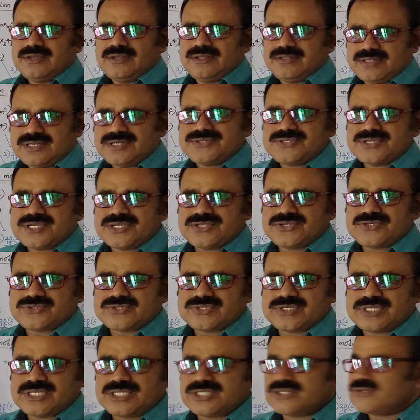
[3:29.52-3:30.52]
That is
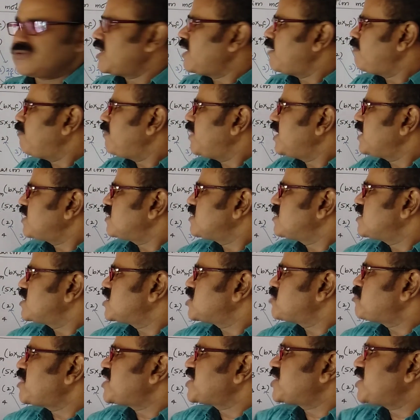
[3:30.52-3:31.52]
associative law, but this is
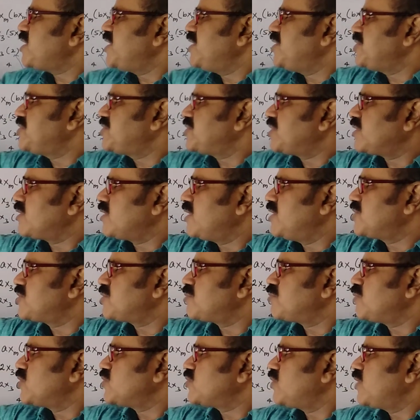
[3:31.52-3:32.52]
special addition
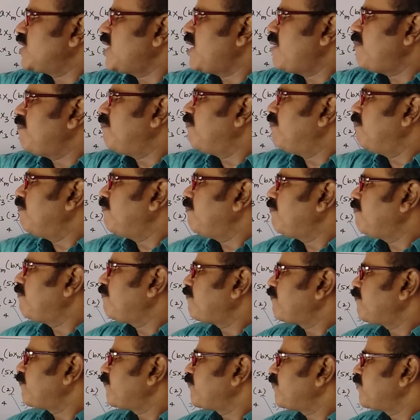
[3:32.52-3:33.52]
modulo m.
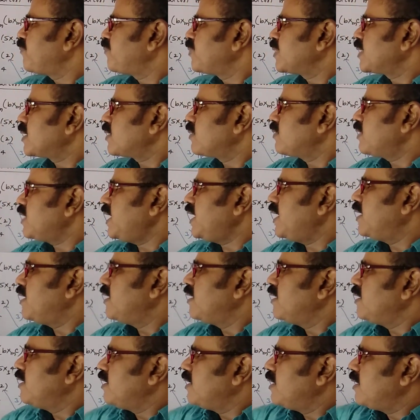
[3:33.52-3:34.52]
Okay.
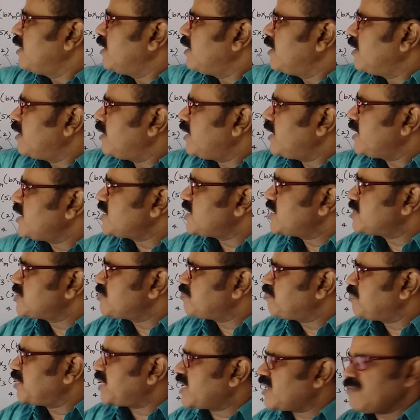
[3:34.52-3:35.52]
Let us
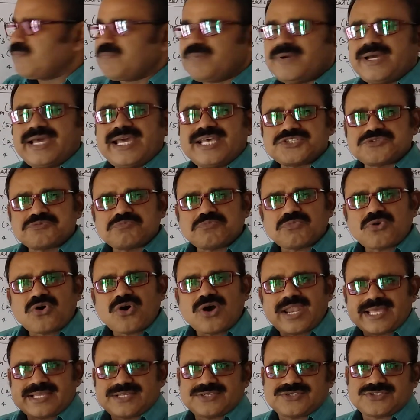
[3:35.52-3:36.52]
pick up a
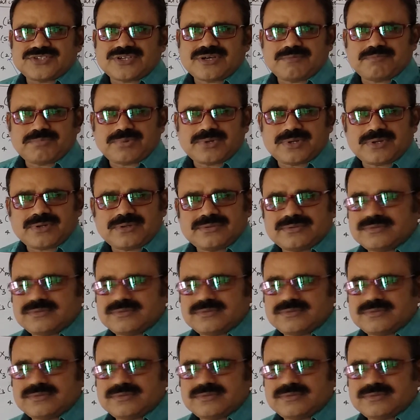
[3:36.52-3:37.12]
small example.